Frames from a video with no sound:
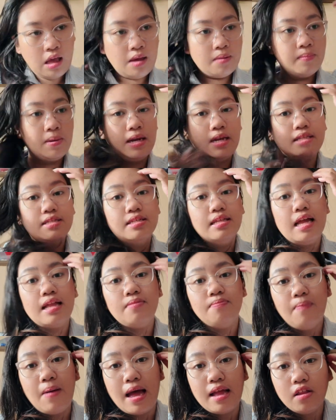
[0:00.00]
But it's
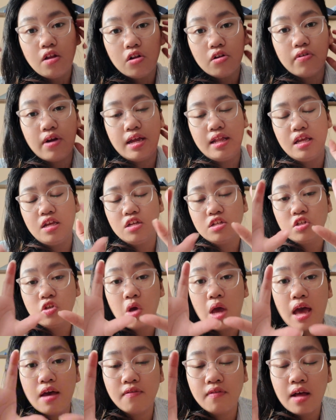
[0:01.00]
not bad already, because you
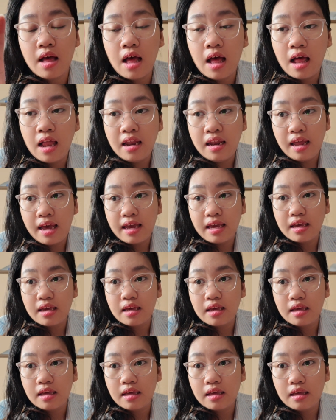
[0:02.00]
have like
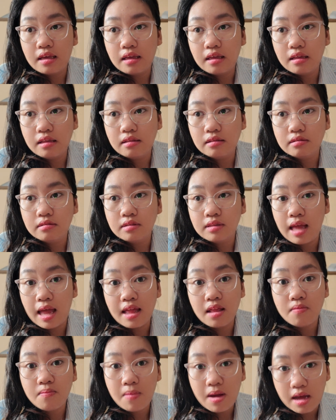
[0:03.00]

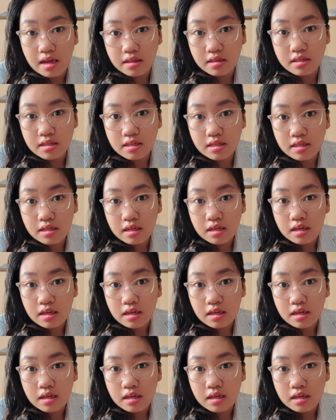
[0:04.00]
10 months.